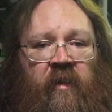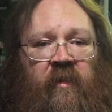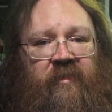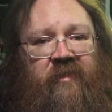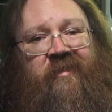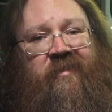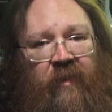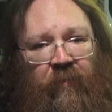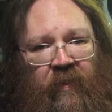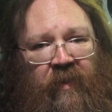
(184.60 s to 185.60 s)
This is
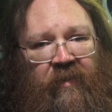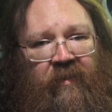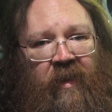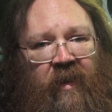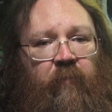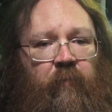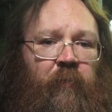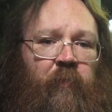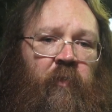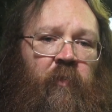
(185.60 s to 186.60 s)
something that
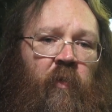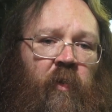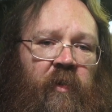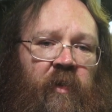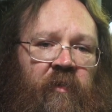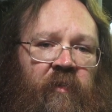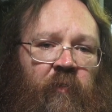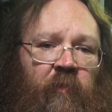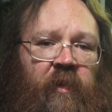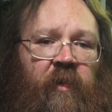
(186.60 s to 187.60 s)
people who work in the
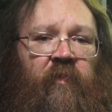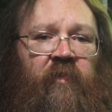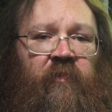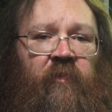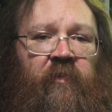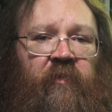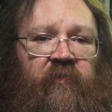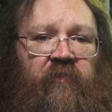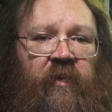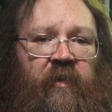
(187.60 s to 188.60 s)
audiovisual
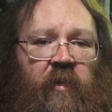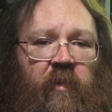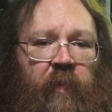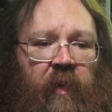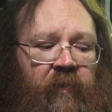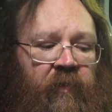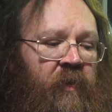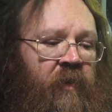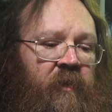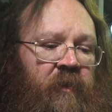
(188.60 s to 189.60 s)
industry know about.
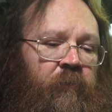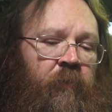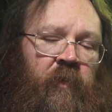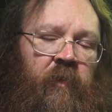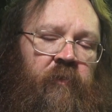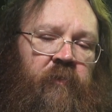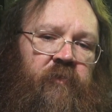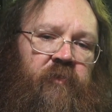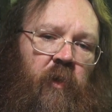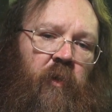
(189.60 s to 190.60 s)

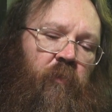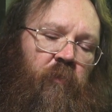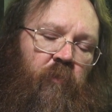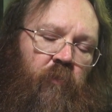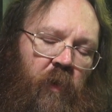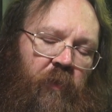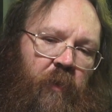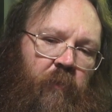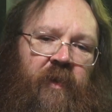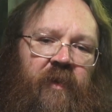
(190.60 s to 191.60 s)
So what
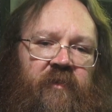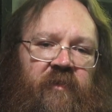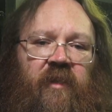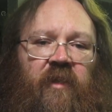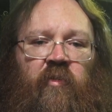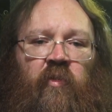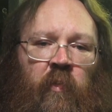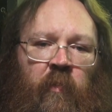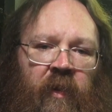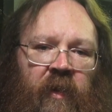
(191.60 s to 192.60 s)
that means is that
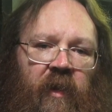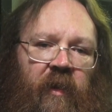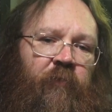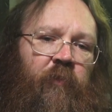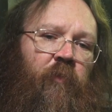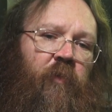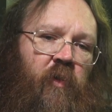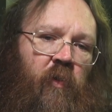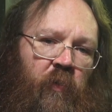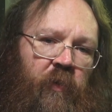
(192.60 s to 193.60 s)
normally if you're
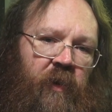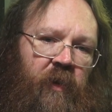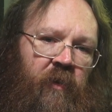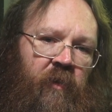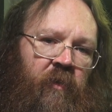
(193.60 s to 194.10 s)
recording